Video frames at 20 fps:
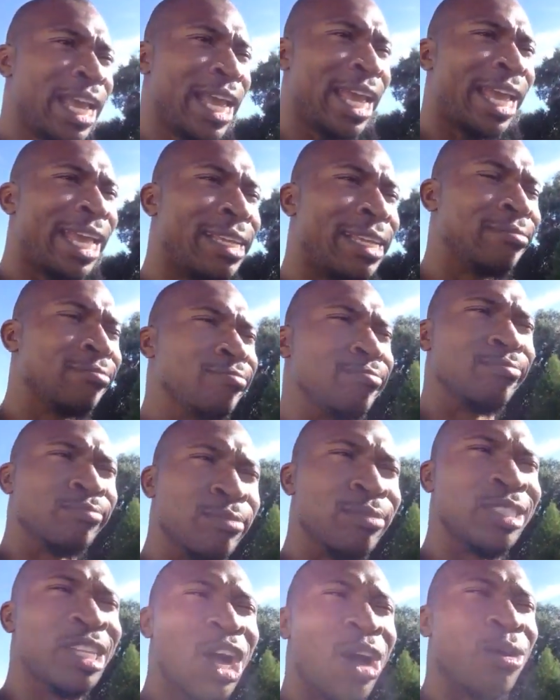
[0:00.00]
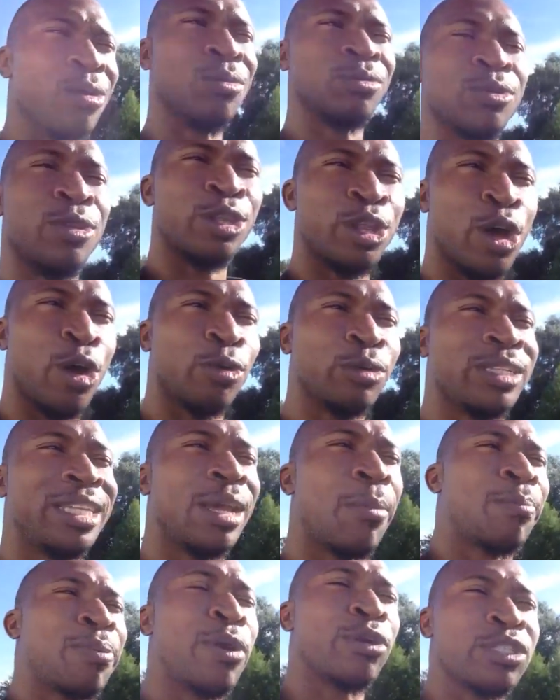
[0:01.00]
and don't know
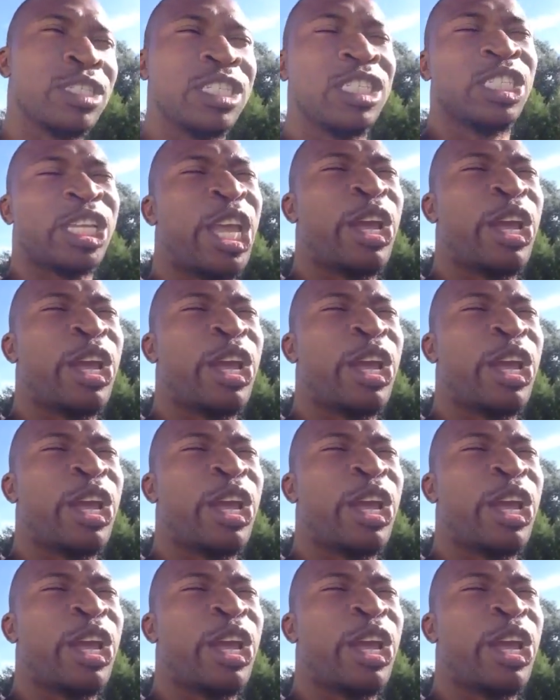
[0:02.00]
the person's